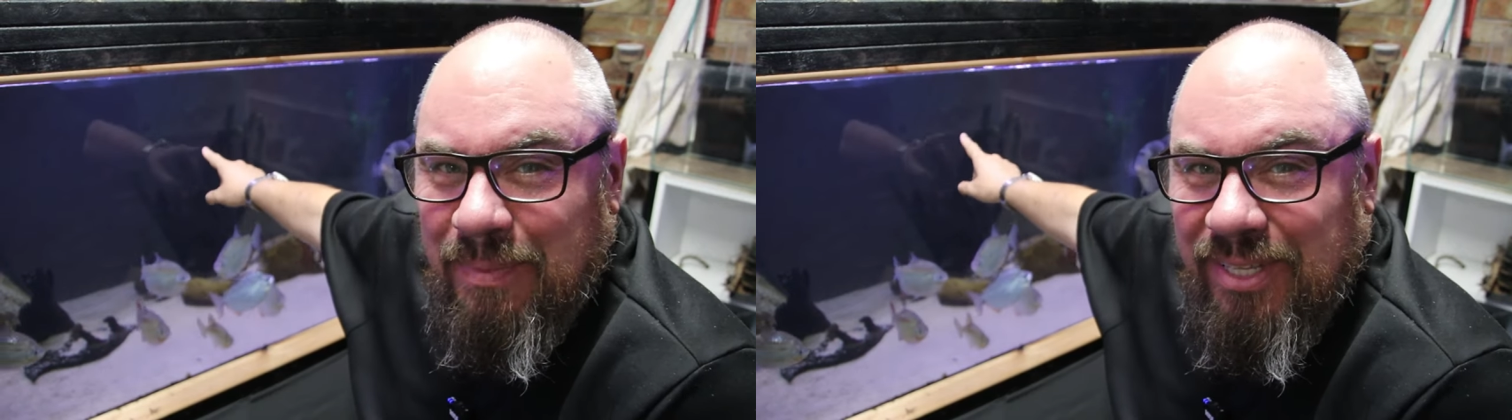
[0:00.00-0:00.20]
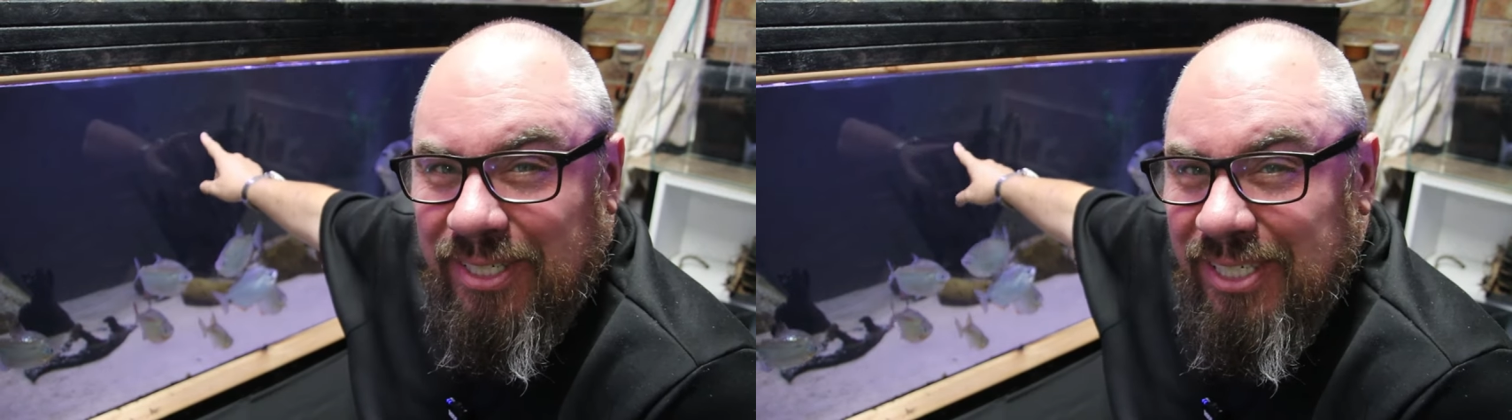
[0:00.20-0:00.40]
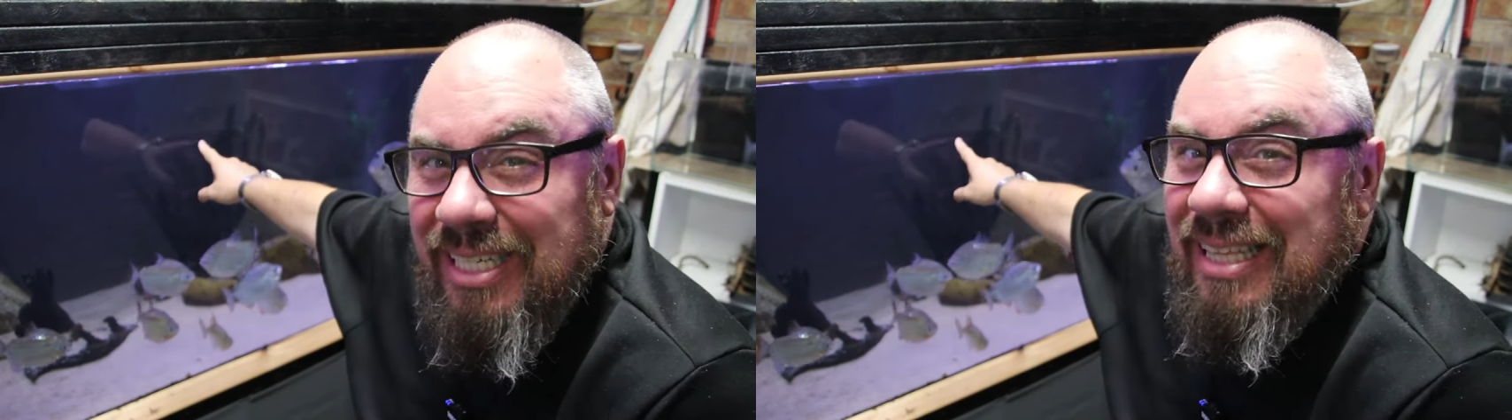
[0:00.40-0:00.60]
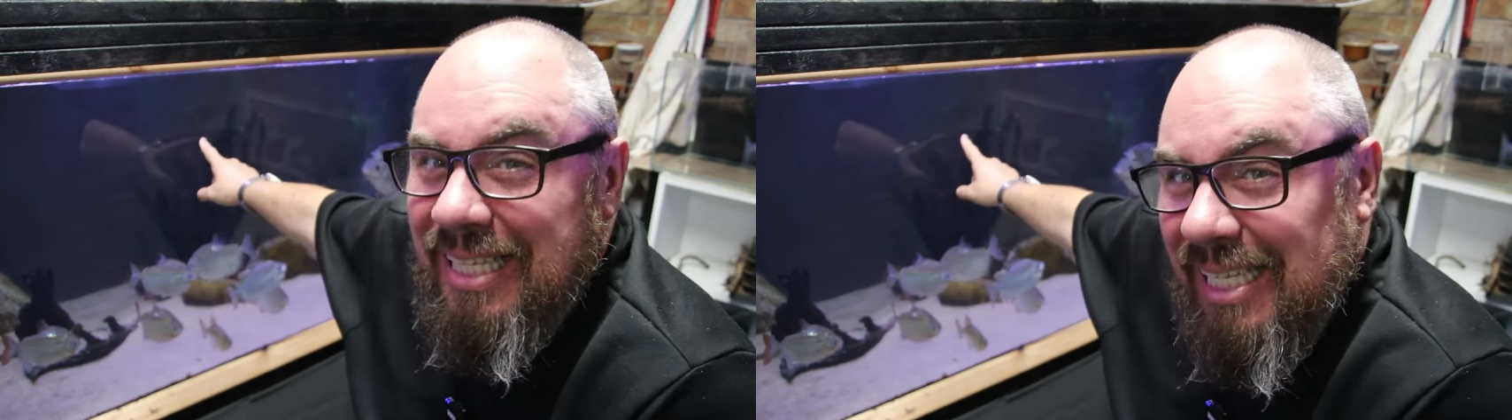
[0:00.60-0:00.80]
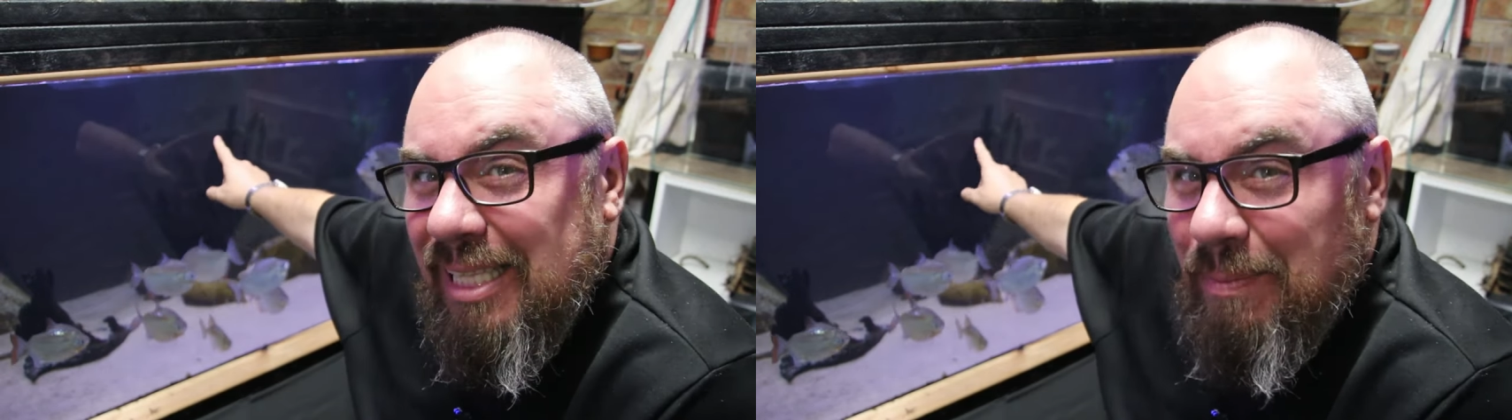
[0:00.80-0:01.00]
but they're just a
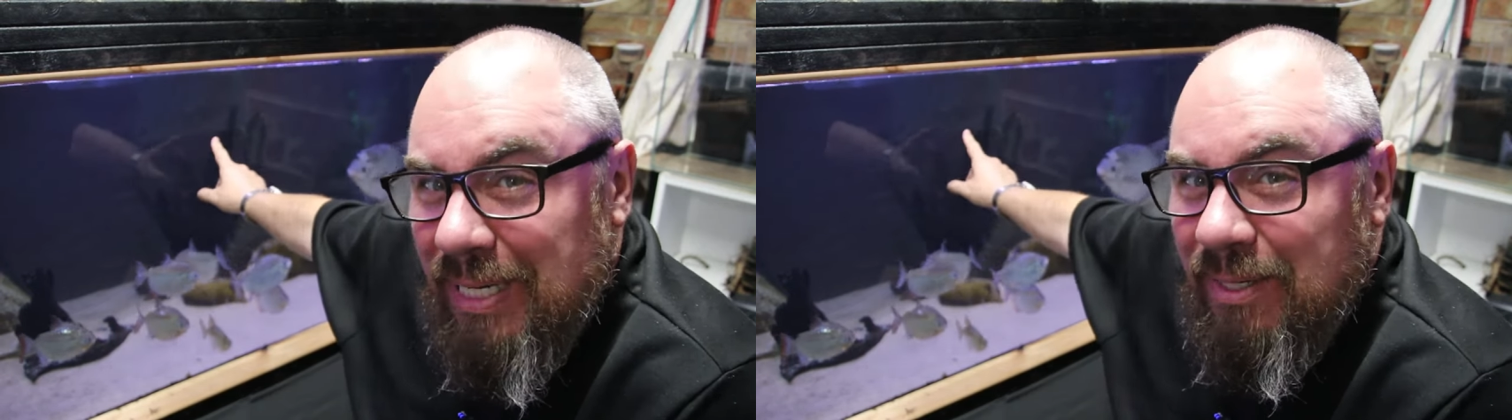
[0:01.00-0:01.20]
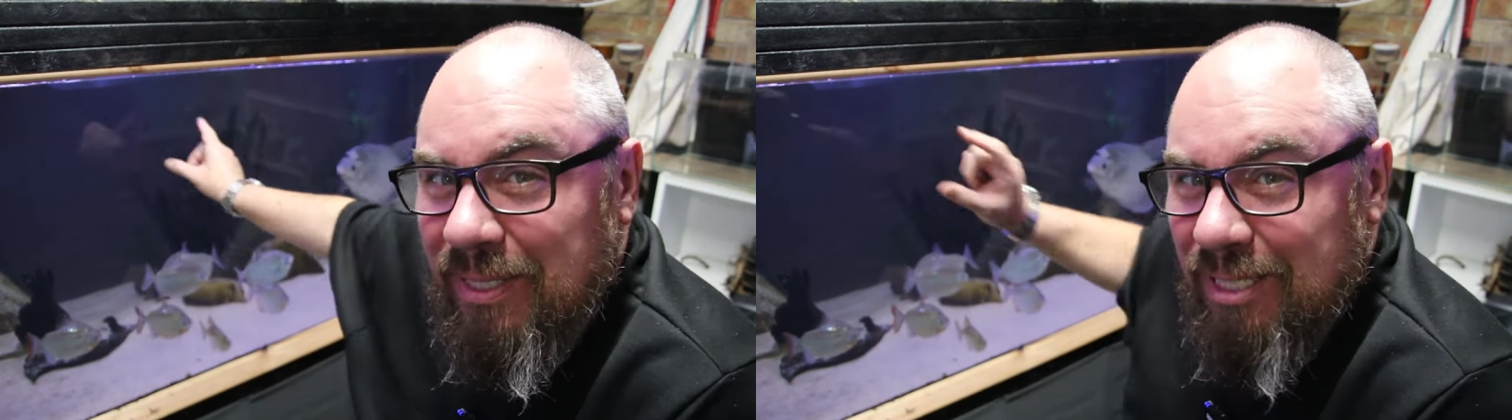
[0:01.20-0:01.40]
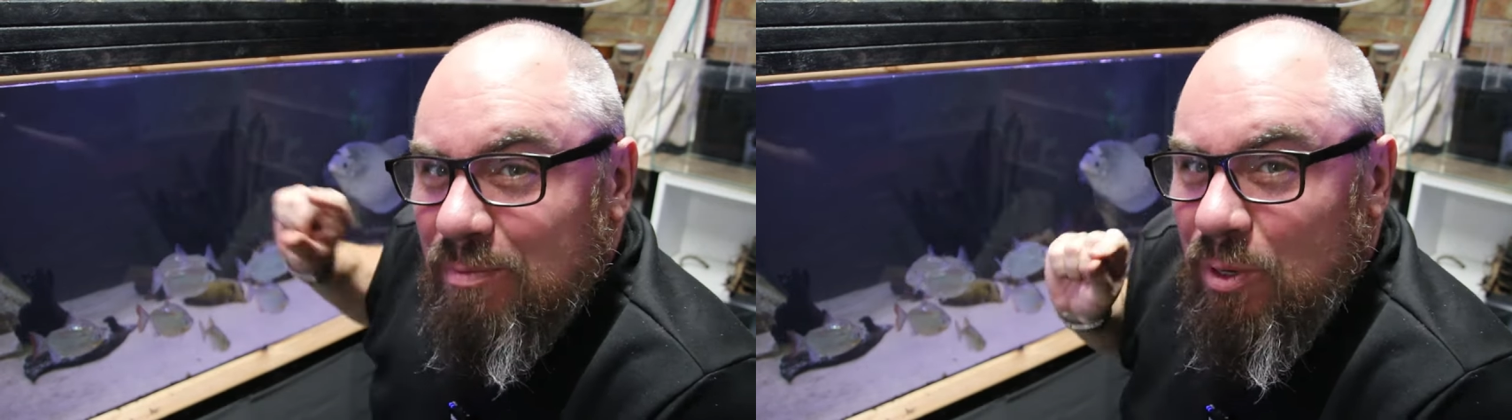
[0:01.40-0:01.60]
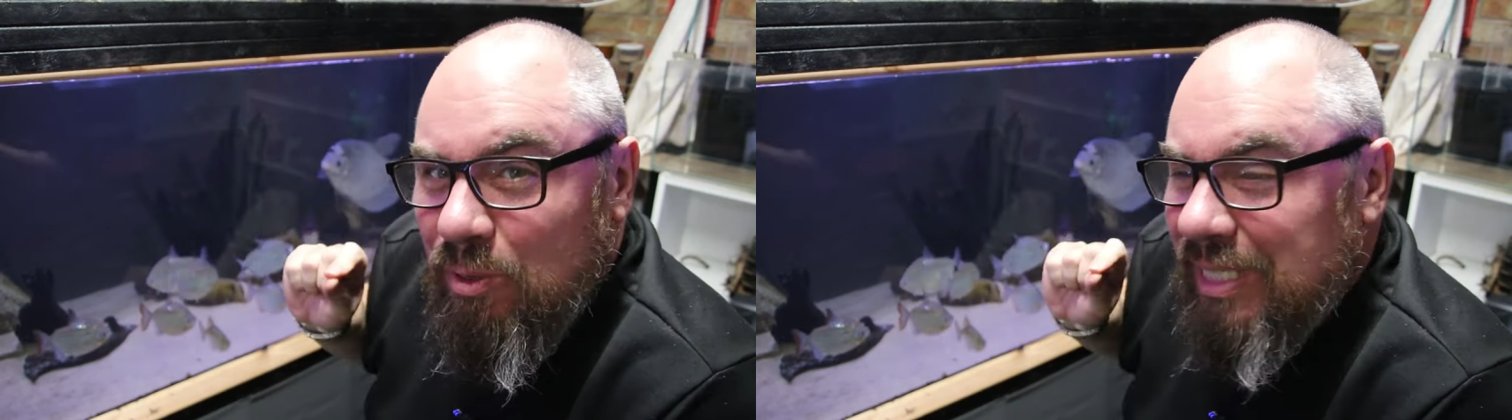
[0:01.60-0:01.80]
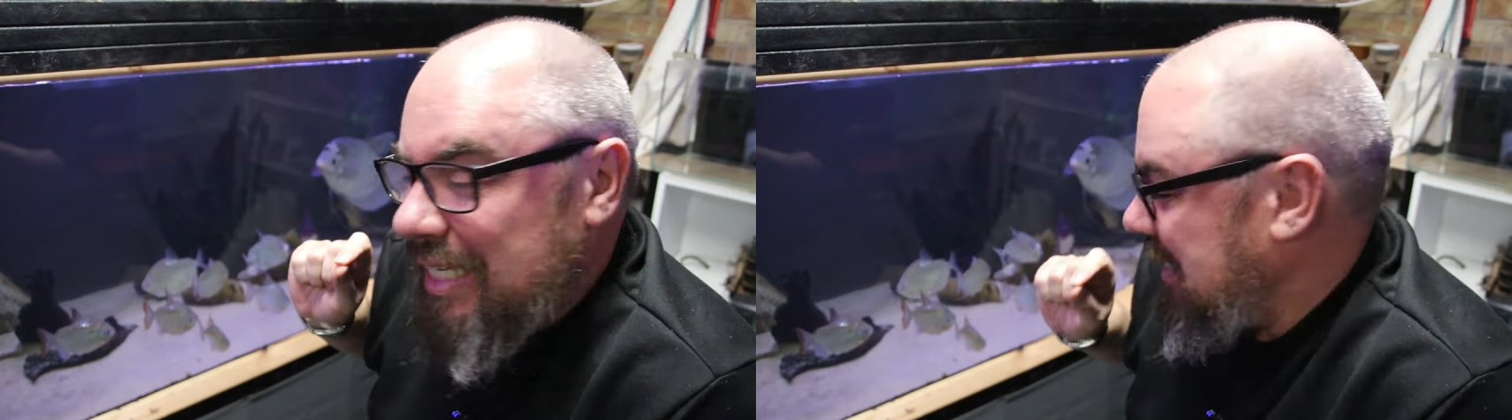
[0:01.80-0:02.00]
little bit on the
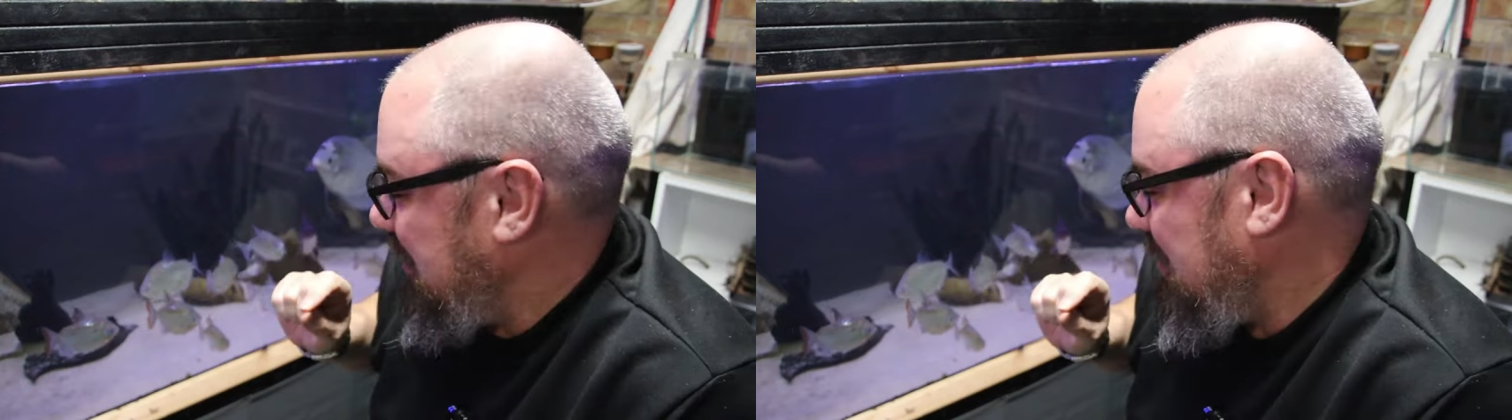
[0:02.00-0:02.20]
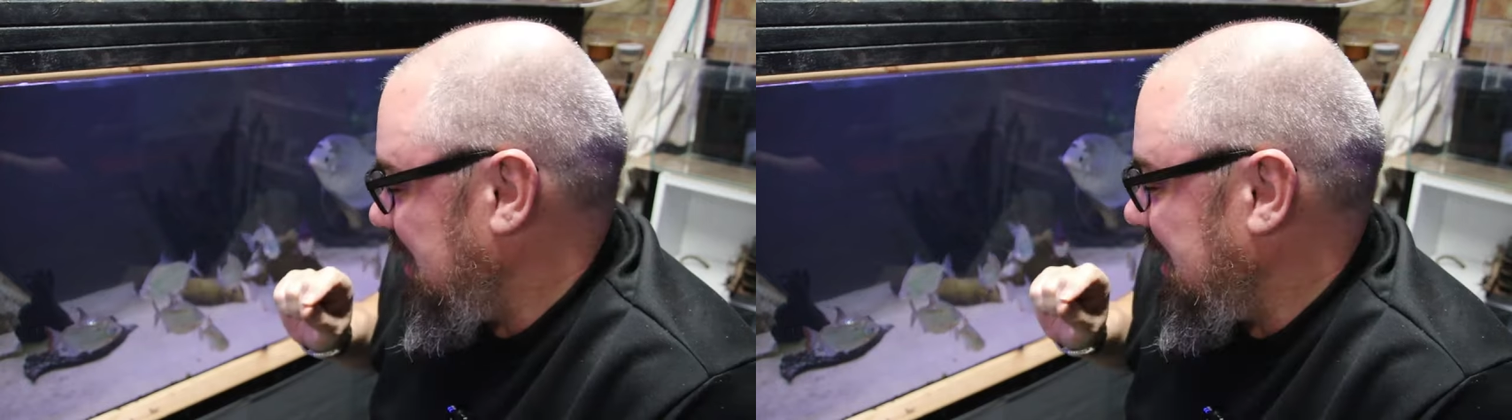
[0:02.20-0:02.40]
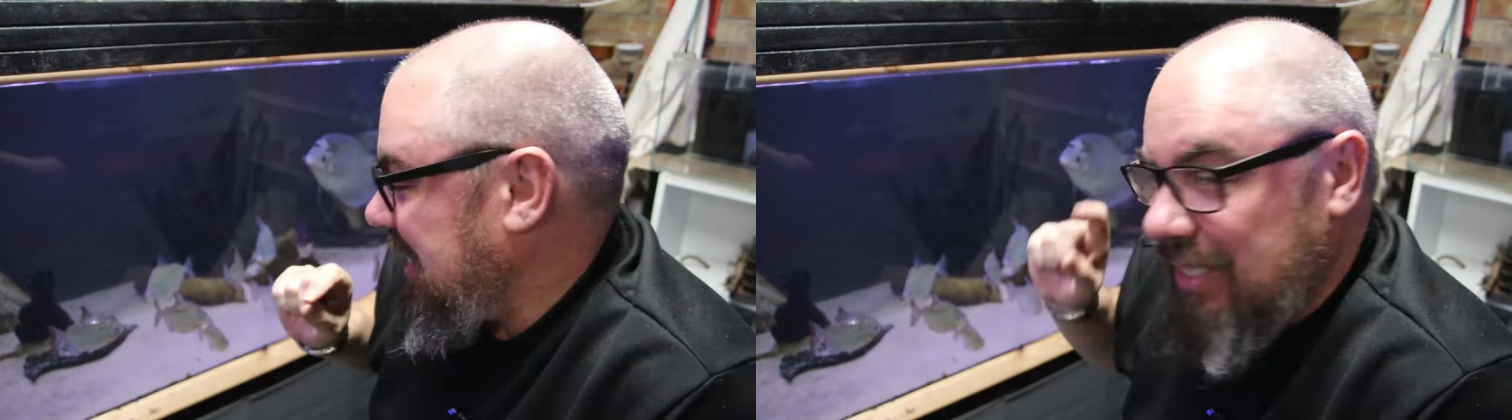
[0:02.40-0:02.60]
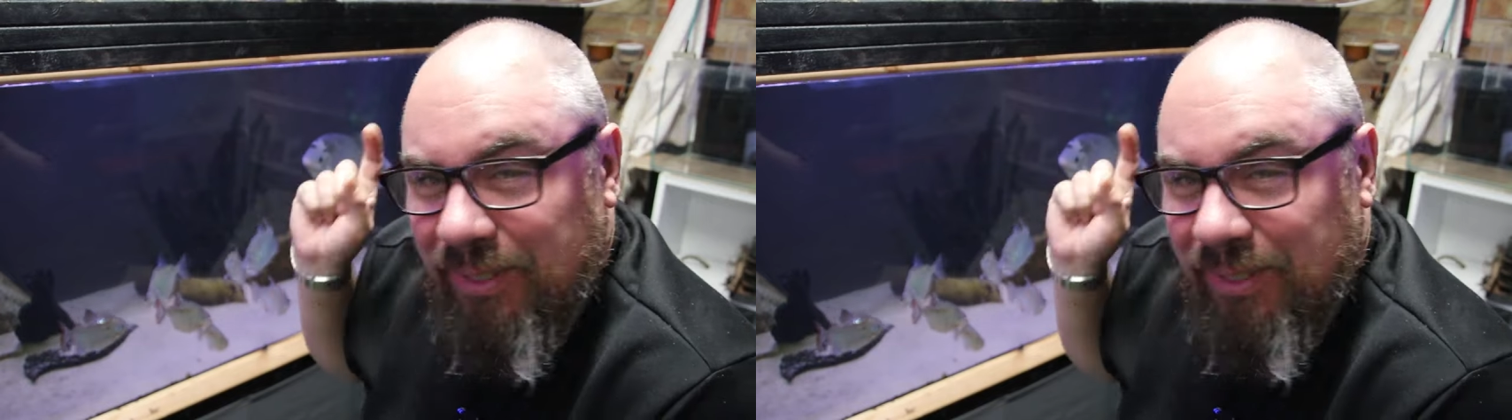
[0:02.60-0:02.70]
small side to go in here.